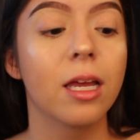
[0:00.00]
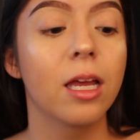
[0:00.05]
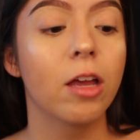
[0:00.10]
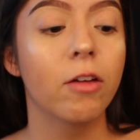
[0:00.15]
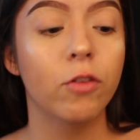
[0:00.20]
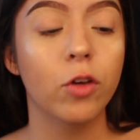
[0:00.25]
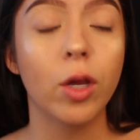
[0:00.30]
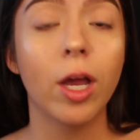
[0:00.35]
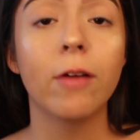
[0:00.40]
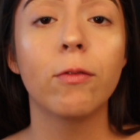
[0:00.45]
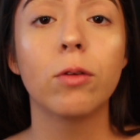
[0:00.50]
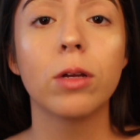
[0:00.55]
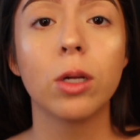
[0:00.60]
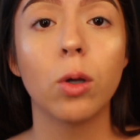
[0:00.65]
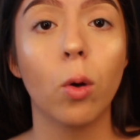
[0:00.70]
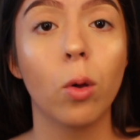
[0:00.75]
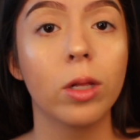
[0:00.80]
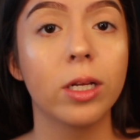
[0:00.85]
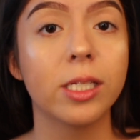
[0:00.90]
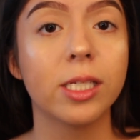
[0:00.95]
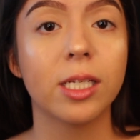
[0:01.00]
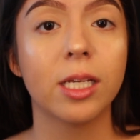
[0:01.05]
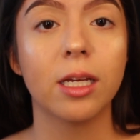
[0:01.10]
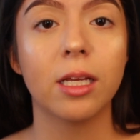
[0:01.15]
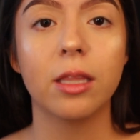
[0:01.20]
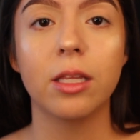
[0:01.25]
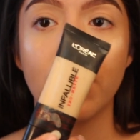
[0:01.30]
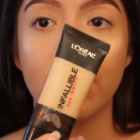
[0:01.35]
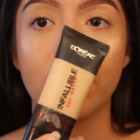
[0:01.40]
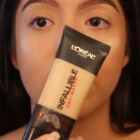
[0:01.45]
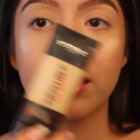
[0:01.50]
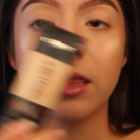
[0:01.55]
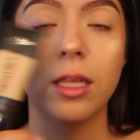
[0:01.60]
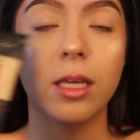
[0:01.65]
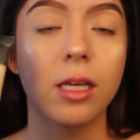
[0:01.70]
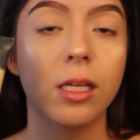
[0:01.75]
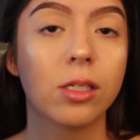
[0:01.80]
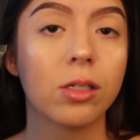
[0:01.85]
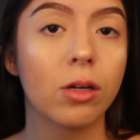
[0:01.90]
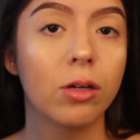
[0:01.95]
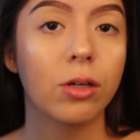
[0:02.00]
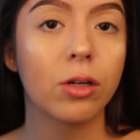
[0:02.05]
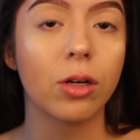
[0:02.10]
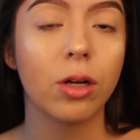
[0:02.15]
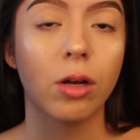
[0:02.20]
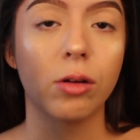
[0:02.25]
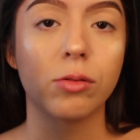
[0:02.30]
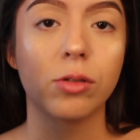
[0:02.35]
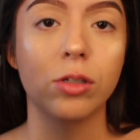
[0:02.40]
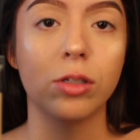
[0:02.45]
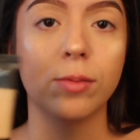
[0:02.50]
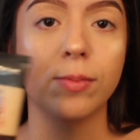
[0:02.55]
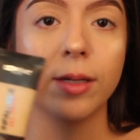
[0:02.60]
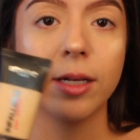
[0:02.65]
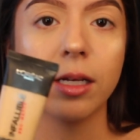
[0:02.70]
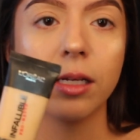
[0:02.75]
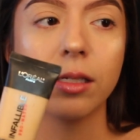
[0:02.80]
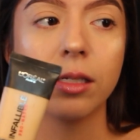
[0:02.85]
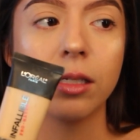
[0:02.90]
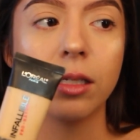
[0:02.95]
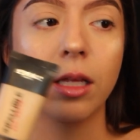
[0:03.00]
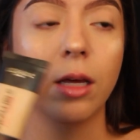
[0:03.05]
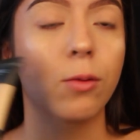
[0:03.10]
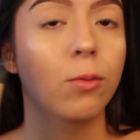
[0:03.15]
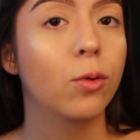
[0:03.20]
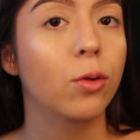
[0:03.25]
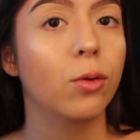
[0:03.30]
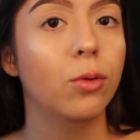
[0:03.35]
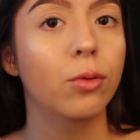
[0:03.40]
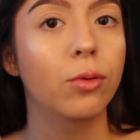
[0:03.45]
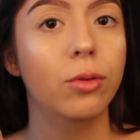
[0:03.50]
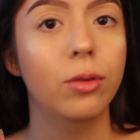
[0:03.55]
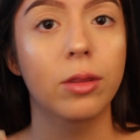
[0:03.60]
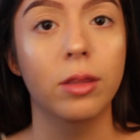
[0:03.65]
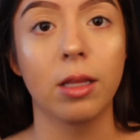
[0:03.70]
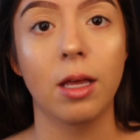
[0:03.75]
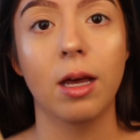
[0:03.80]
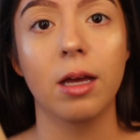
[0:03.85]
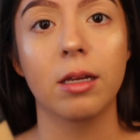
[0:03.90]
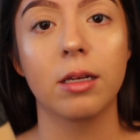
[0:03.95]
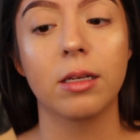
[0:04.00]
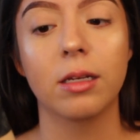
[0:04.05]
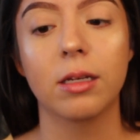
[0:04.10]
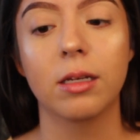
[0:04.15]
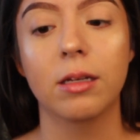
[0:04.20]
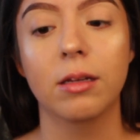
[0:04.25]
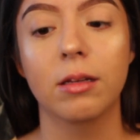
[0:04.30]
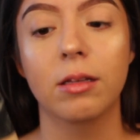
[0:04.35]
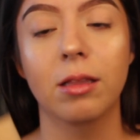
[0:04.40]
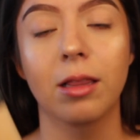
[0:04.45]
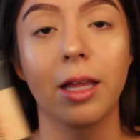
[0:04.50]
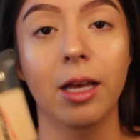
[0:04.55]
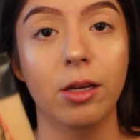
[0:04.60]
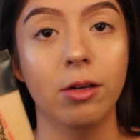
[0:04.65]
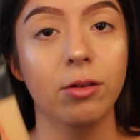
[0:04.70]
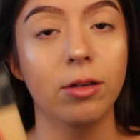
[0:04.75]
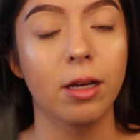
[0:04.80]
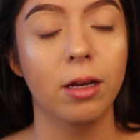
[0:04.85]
if you have really oily skin, like these are your go-tos because they will not let you